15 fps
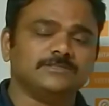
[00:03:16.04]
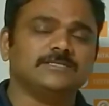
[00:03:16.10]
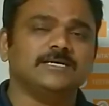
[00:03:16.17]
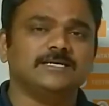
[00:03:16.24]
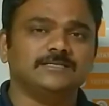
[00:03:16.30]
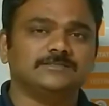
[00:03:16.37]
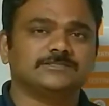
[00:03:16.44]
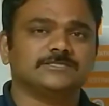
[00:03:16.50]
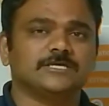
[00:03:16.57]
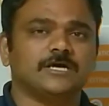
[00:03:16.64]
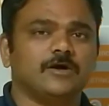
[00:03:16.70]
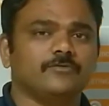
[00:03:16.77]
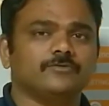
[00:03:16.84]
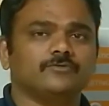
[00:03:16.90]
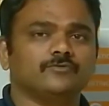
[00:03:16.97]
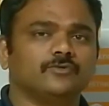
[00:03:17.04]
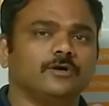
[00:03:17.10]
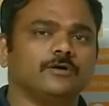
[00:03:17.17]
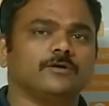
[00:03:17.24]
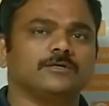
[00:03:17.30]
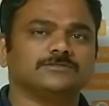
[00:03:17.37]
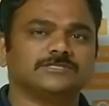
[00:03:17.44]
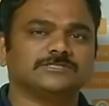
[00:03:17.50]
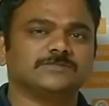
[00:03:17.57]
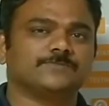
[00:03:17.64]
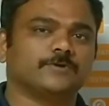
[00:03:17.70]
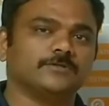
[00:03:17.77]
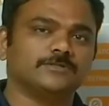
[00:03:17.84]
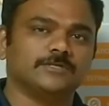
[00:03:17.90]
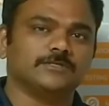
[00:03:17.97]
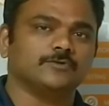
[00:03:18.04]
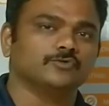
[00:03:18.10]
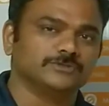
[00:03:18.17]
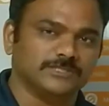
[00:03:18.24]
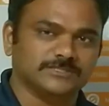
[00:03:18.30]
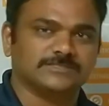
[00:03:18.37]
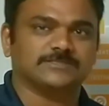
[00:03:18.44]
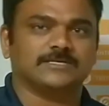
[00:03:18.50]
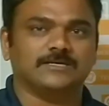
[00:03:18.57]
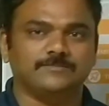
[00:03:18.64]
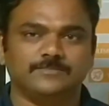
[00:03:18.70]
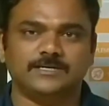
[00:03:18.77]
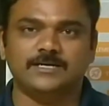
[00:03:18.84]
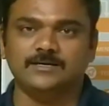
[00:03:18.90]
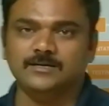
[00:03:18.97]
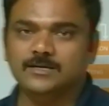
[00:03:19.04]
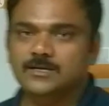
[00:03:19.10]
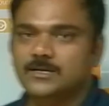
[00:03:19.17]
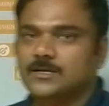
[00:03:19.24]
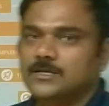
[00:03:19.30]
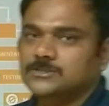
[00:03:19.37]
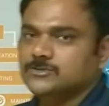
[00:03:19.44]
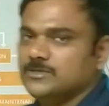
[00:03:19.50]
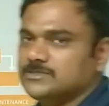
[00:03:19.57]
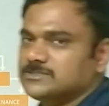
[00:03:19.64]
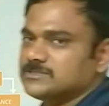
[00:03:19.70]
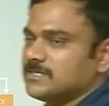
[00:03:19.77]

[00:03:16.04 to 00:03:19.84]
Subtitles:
try and see how you work on such a project using Scrum, right? So in